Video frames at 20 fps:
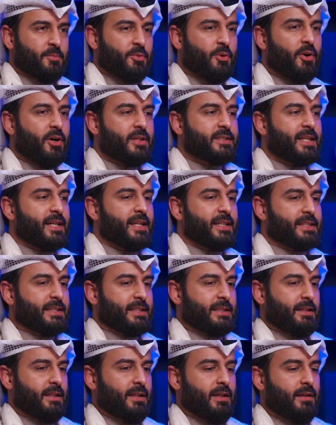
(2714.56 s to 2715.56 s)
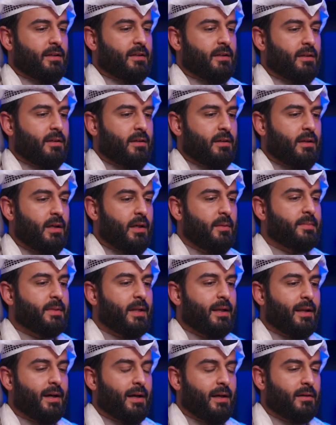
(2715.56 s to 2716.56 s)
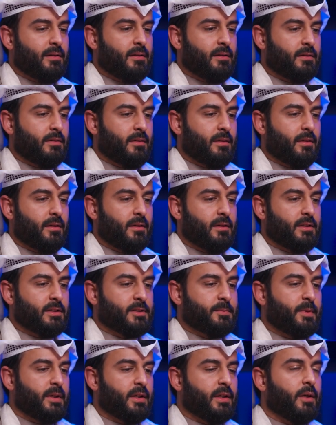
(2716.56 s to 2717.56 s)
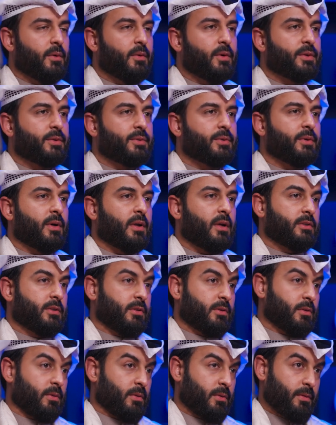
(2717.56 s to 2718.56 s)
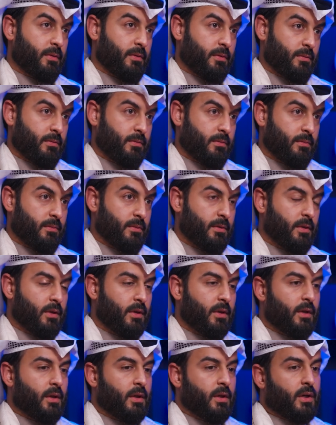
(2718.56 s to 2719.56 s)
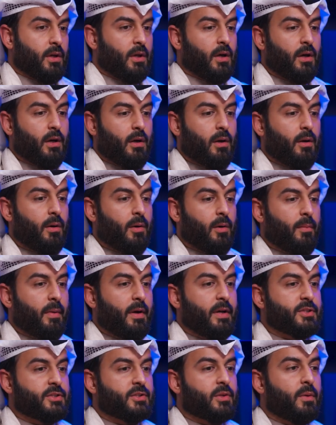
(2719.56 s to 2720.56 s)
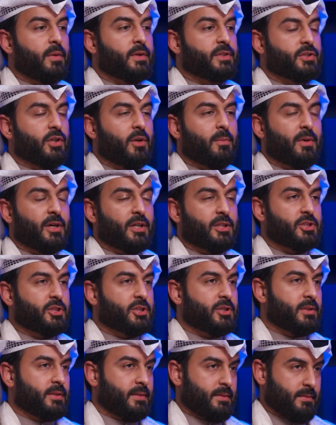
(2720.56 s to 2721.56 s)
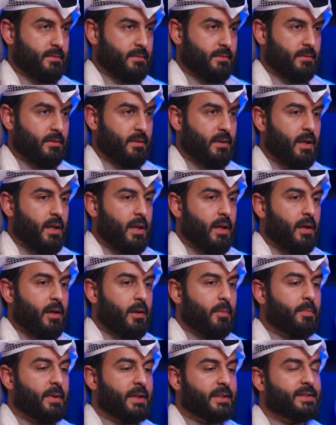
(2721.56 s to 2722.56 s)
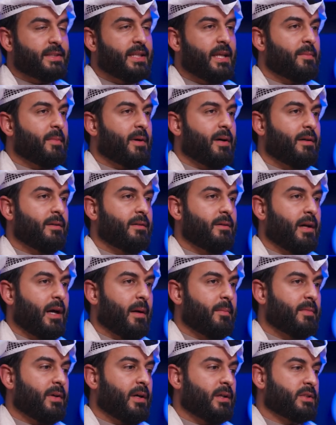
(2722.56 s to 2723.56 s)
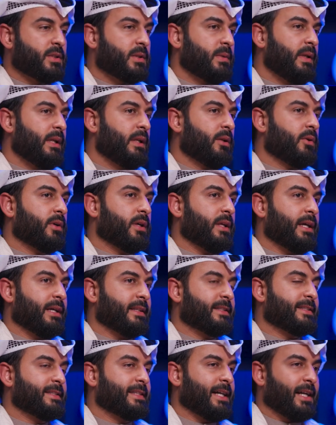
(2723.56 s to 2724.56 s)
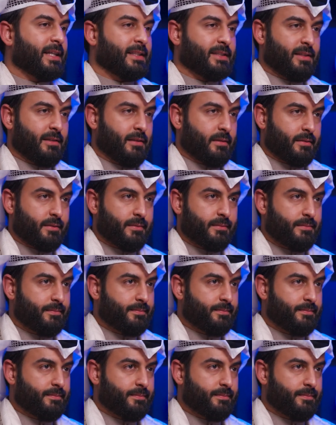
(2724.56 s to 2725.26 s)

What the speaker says: PROJX, alhamdulillah, has been going through a lot of growth. And it's growing so much. But Sulaiman, I'm not really looking at size here.